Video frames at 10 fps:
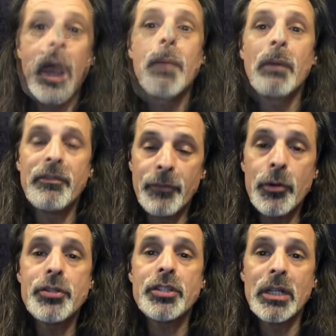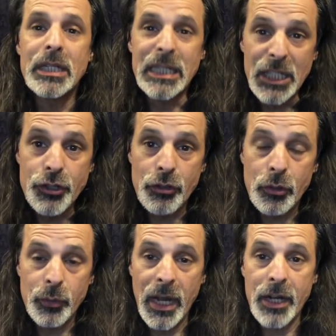And my first
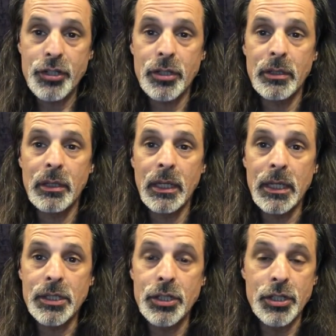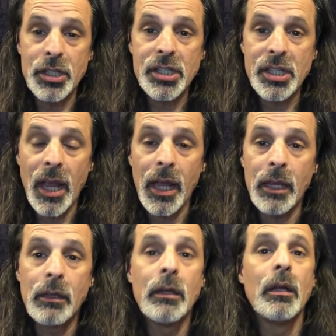knee-jerk reaction is to just
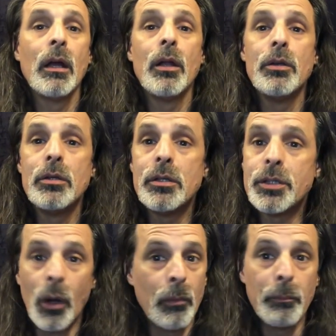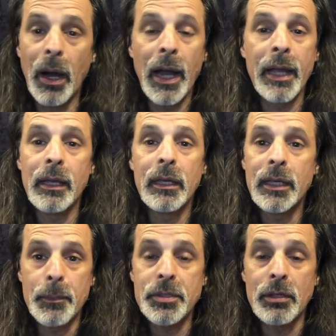say, don't buy
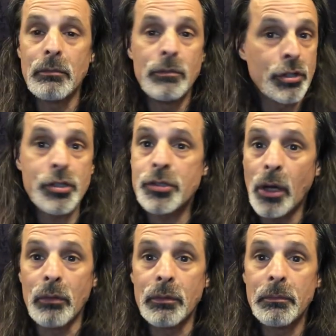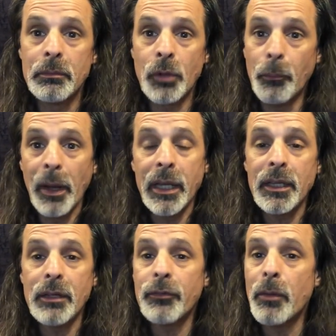Gibson. Just don't. Don't buy
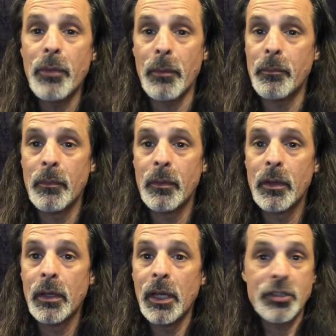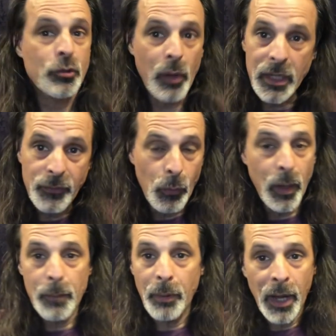anything from them. It's great if you
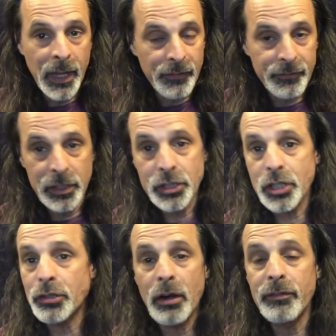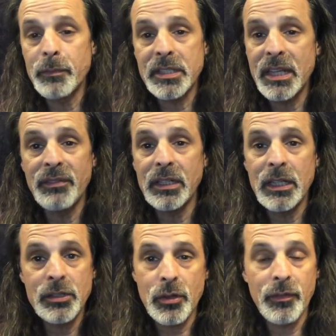want to buy a vintage guitar from the
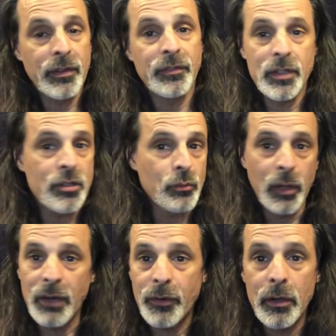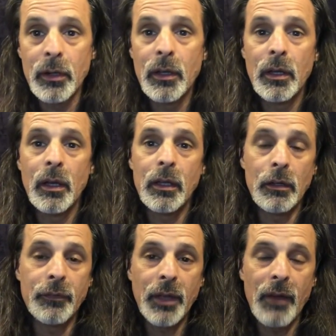70s or the 50s, whatever. You
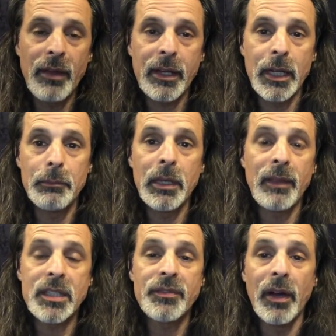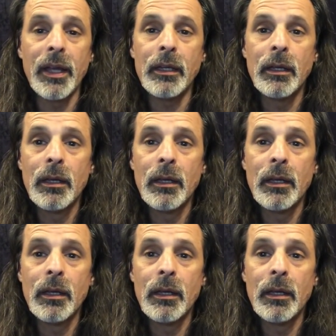know, if you have that kind of money, that's fine.